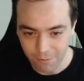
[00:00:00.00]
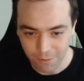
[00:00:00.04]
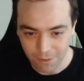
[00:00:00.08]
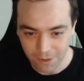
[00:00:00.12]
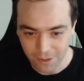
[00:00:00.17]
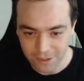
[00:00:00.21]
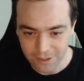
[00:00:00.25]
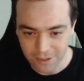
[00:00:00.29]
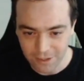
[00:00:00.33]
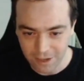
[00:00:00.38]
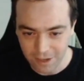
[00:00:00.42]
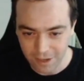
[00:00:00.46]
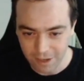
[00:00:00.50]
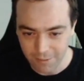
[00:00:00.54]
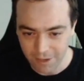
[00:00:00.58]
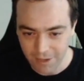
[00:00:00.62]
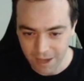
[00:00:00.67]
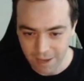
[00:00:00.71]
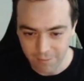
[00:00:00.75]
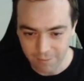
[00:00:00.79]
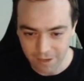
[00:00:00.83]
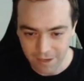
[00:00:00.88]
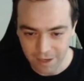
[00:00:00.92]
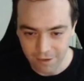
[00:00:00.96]
bullets are coming
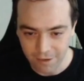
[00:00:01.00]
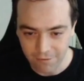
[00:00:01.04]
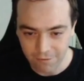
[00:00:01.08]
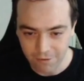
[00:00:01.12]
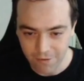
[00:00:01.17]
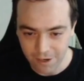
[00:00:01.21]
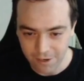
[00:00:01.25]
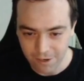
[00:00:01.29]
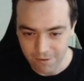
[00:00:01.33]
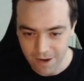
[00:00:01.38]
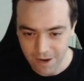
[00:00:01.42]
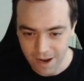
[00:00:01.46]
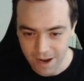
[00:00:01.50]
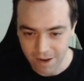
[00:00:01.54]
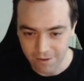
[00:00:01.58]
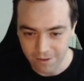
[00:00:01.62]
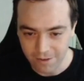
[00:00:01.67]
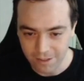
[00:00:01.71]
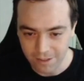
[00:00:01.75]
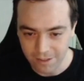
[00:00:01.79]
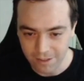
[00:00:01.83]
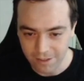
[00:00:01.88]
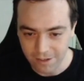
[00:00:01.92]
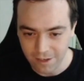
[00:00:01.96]
at me, I'll run
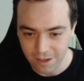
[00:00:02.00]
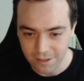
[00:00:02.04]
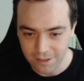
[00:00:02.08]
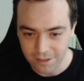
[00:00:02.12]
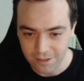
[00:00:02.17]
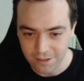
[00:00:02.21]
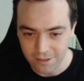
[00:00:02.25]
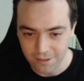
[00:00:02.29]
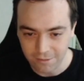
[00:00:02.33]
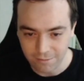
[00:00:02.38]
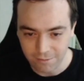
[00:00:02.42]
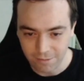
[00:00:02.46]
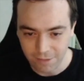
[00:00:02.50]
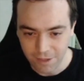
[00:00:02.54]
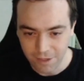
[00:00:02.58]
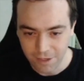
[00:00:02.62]
around and dodge them.